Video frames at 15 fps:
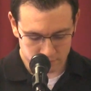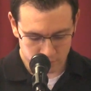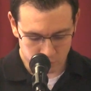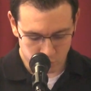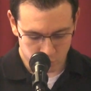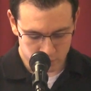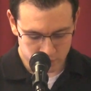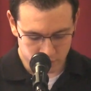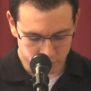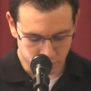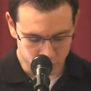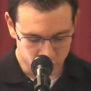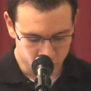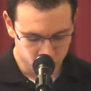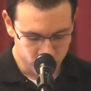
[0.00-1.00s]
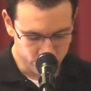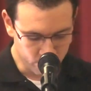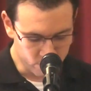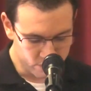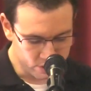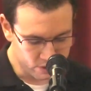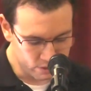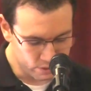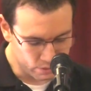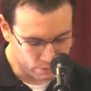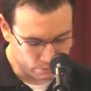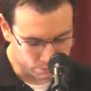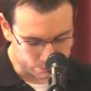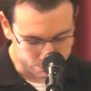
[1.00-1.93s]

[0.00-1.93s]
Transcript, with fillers: and we'll read the first three verses.